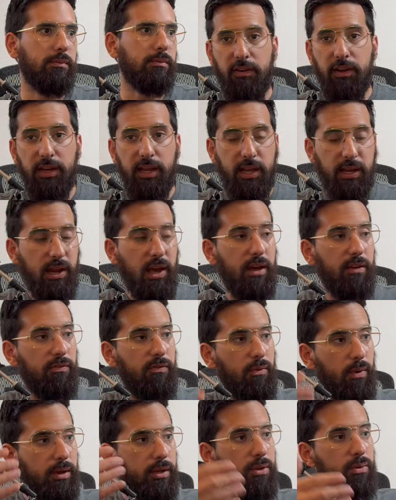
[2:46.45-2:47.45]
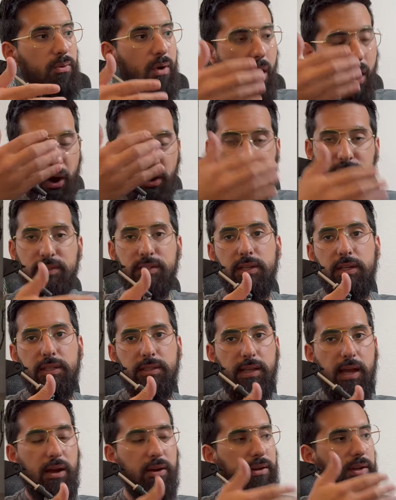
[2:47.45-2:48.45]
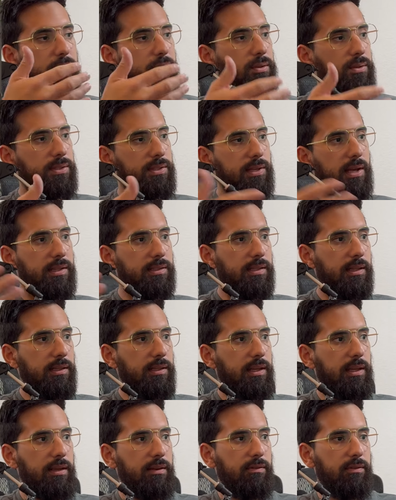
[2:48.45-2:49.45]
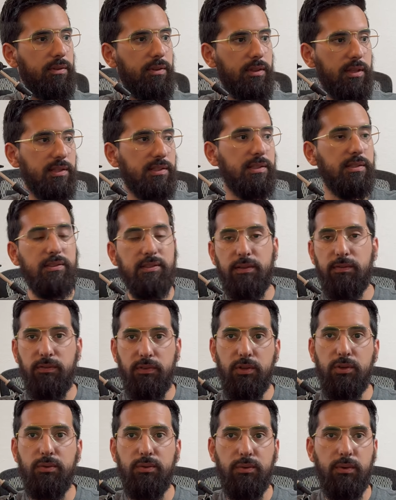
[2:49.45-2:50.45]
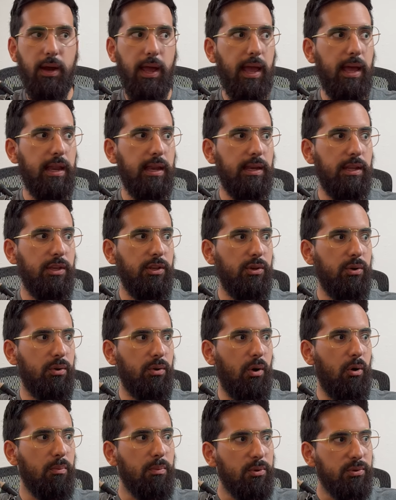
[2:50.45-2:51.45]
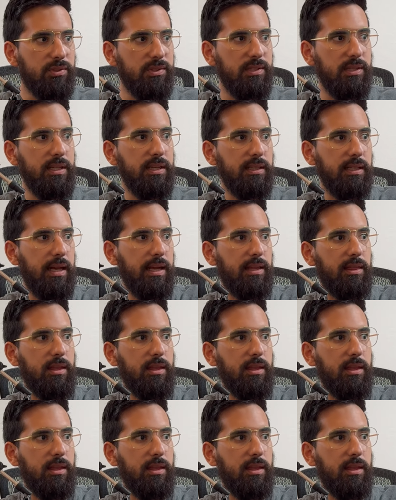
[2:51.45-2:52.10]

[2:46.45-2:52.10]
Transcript: Funny enough, when you are sitting down and you decide to leave, this is the view, and you'll almost see like